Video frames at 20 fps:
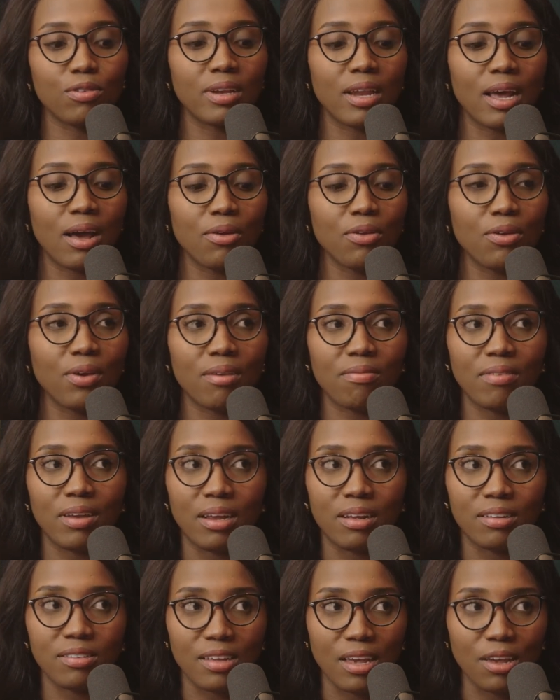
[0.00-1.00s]
now you have an
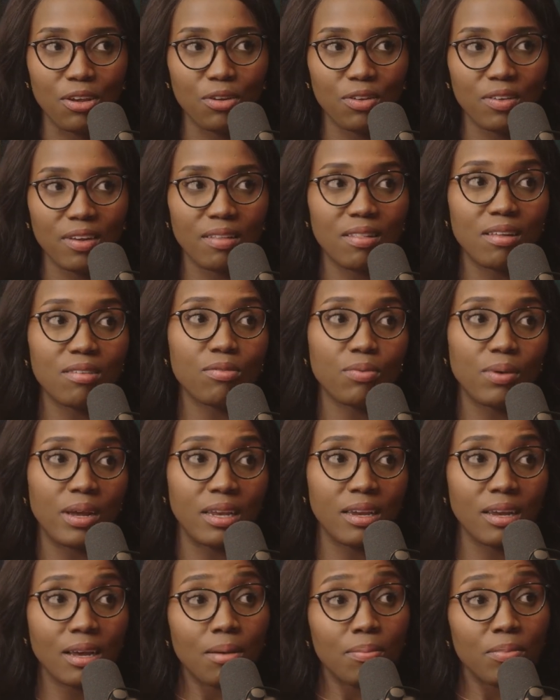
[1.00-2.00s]
executor that's
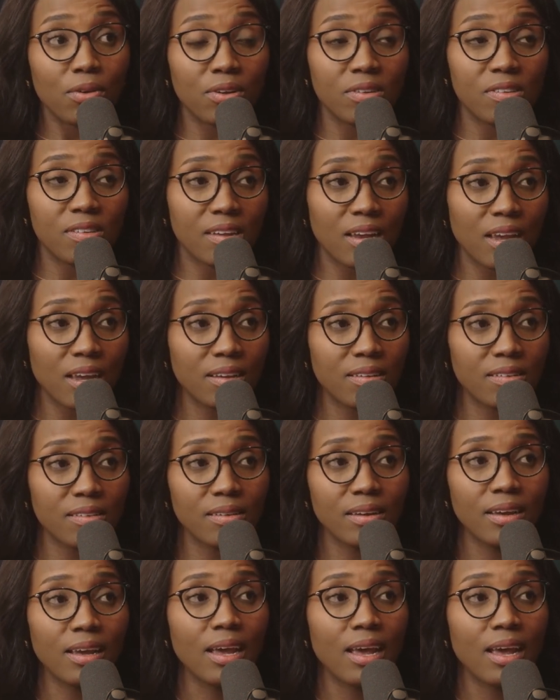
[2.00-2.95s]
winding up your estate.